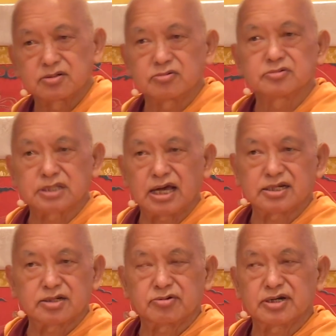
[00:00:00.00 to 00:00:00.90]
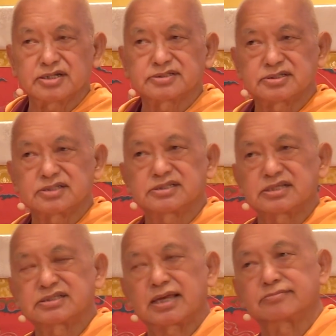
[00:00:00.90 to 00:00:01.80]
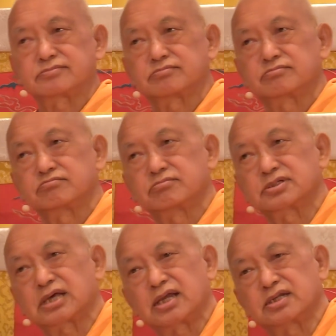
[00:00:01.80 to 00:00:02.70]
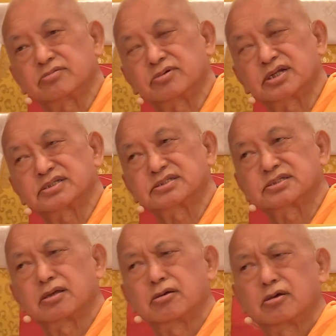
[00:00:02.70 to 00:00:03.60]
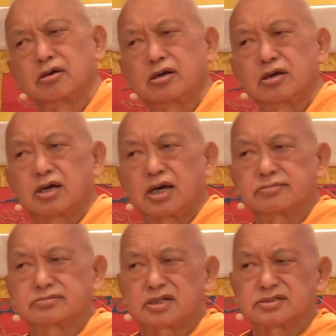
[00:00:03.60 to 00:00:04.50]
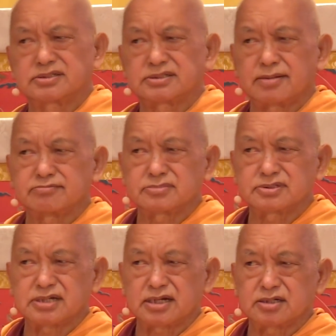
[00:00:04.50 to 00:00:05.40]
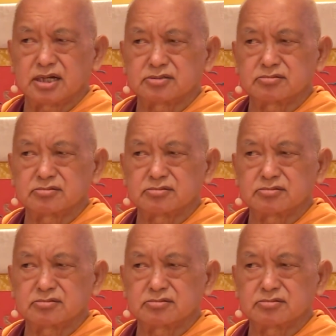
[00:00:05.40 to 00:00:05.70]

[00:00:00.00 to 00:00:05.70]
with Alan Wallace the same. But Alan Wallace, after some started, I don't